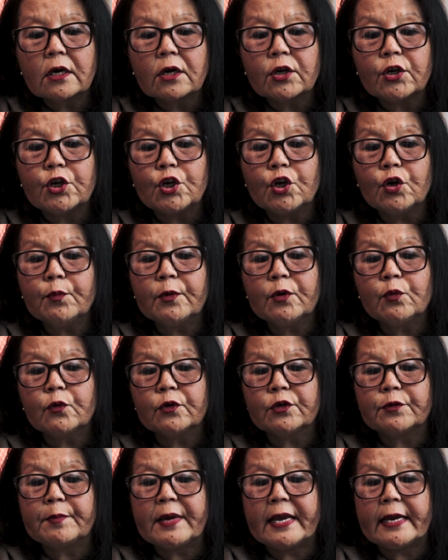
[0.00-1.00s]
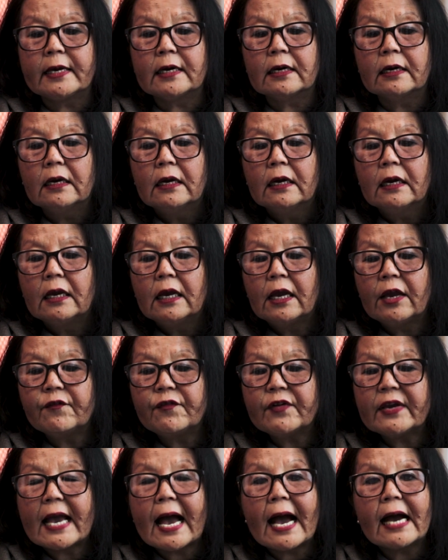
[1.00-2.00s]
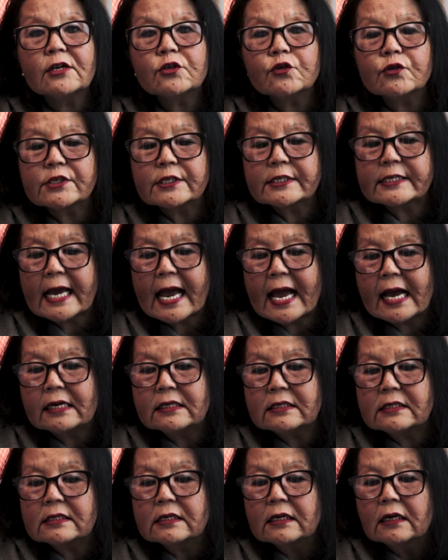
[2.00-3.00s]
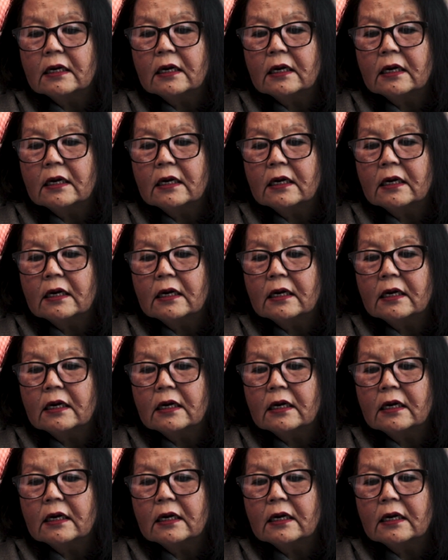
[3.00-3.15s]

a human would make if he had to stand